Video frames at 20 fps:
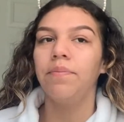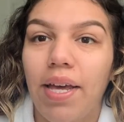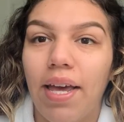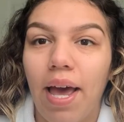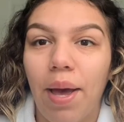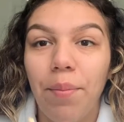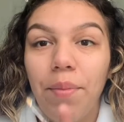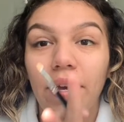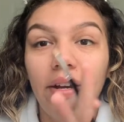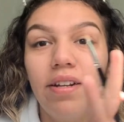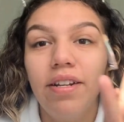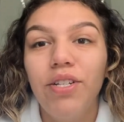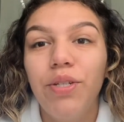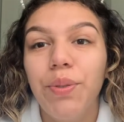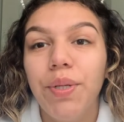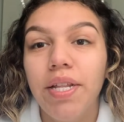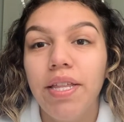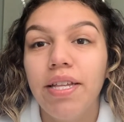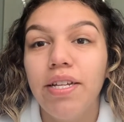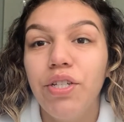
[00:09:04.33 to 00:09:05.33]
I'm not gonna do
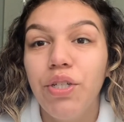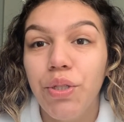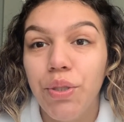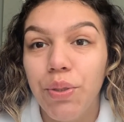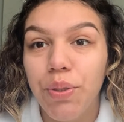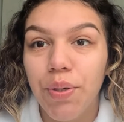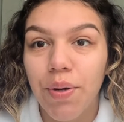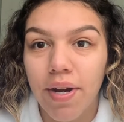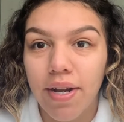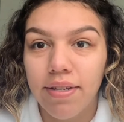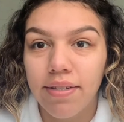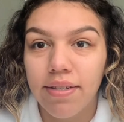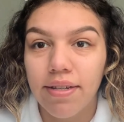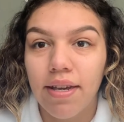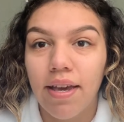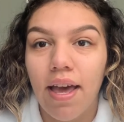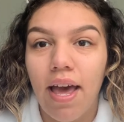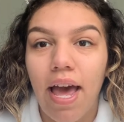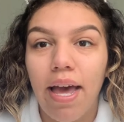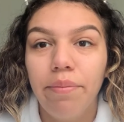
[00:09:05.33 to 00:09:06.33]
anything too
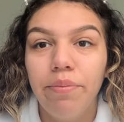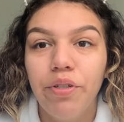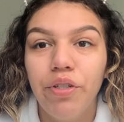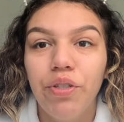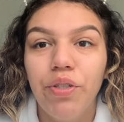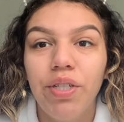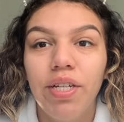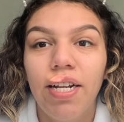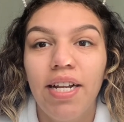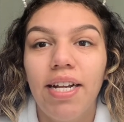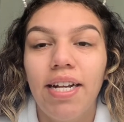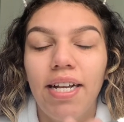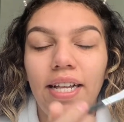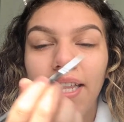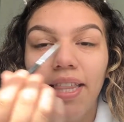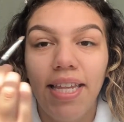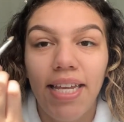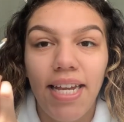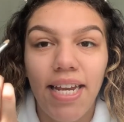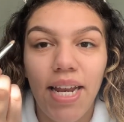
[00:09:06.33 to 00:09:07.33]
crazy. I'm just gonna
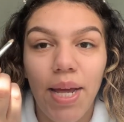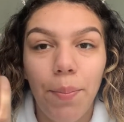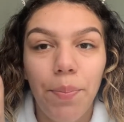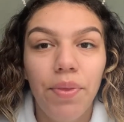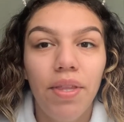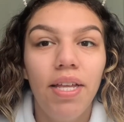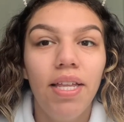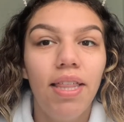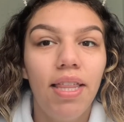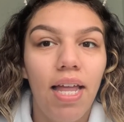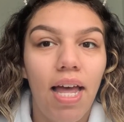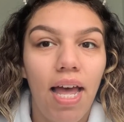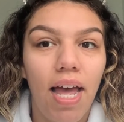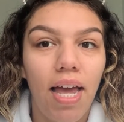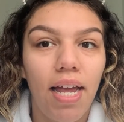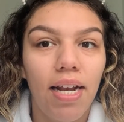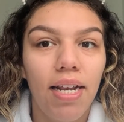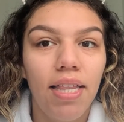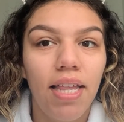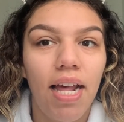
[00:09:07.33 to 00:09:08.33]
clean up the
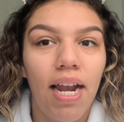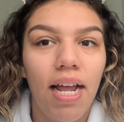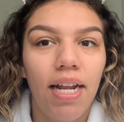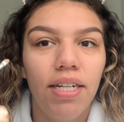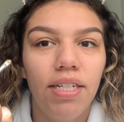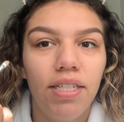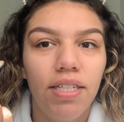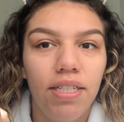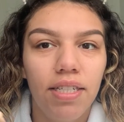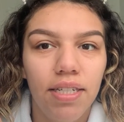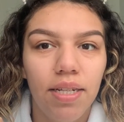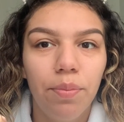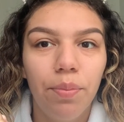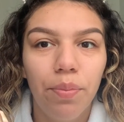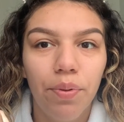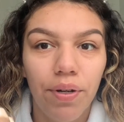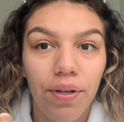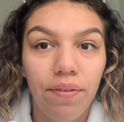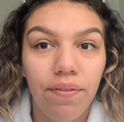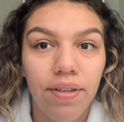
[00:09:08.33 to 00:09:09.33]
line that I did
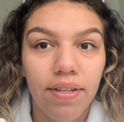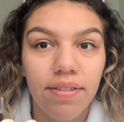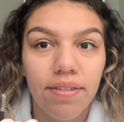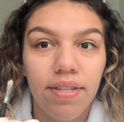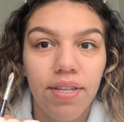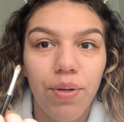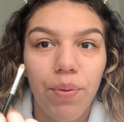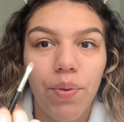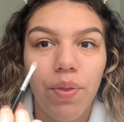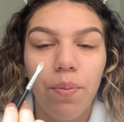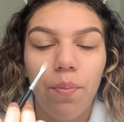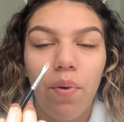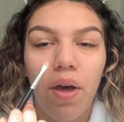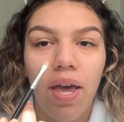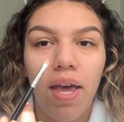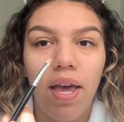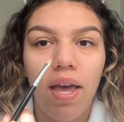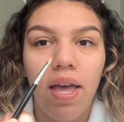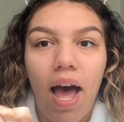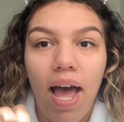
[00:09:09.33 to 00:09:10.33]
previously with
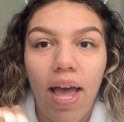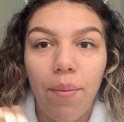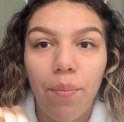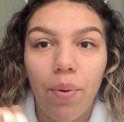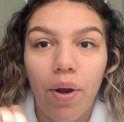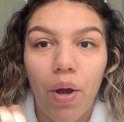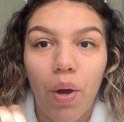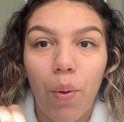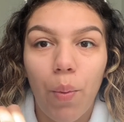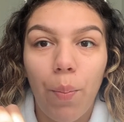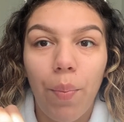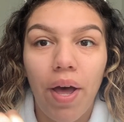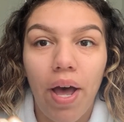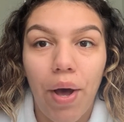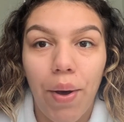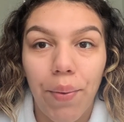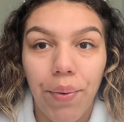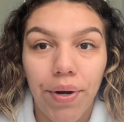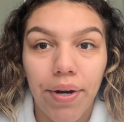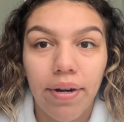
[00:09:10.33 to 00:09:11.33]
my eyebrow
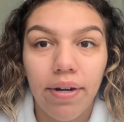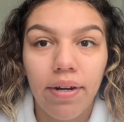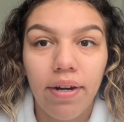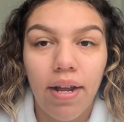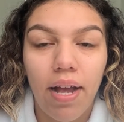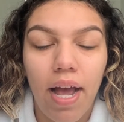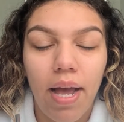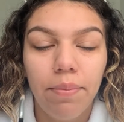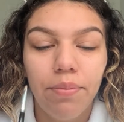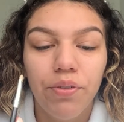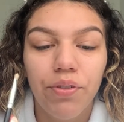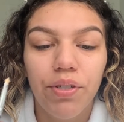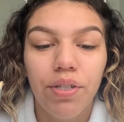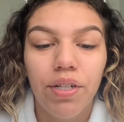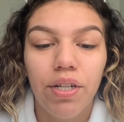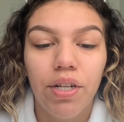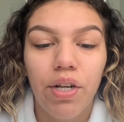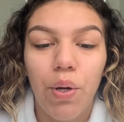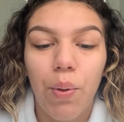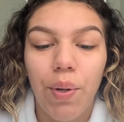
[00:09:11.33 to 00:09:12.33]
powder. I'm just
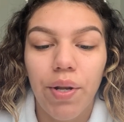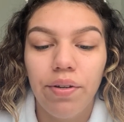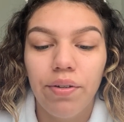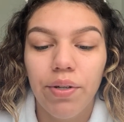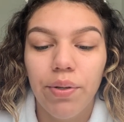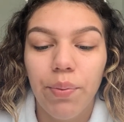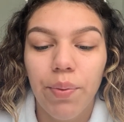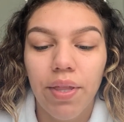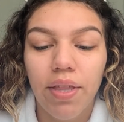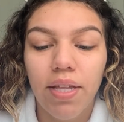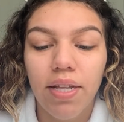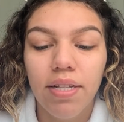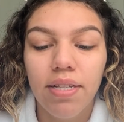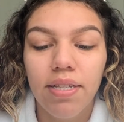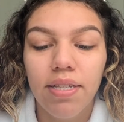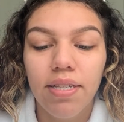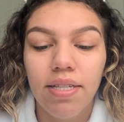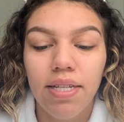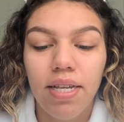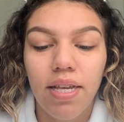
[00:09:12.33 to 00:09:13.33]
gonna go under it with
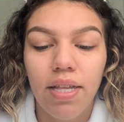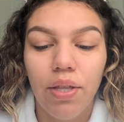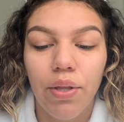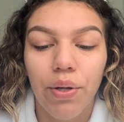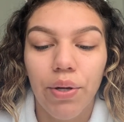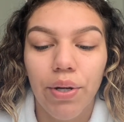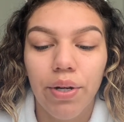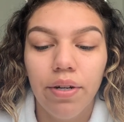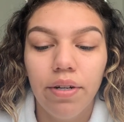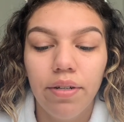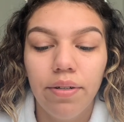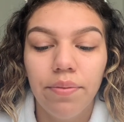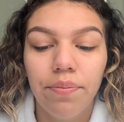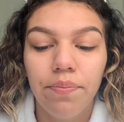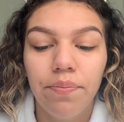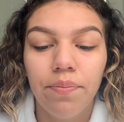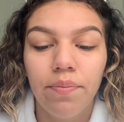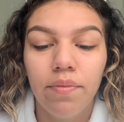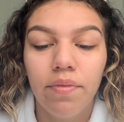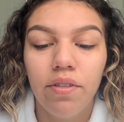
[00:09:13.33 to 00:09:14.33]
concealer.
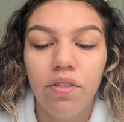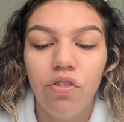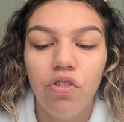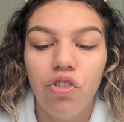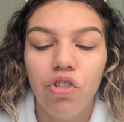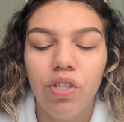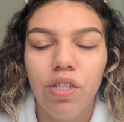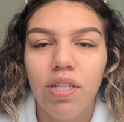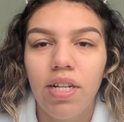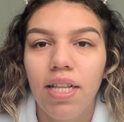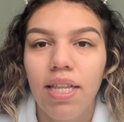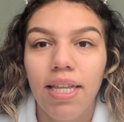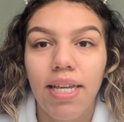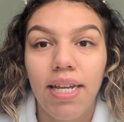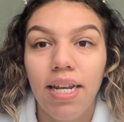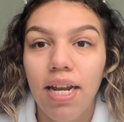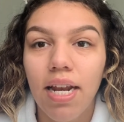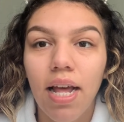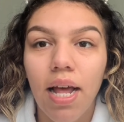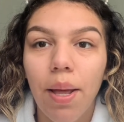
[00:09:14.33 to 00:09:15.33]
Just clean
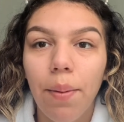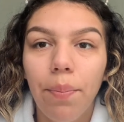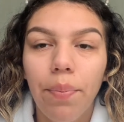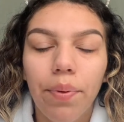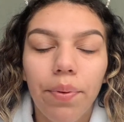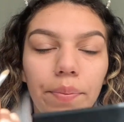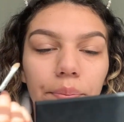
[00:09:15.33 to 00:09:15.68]
it up.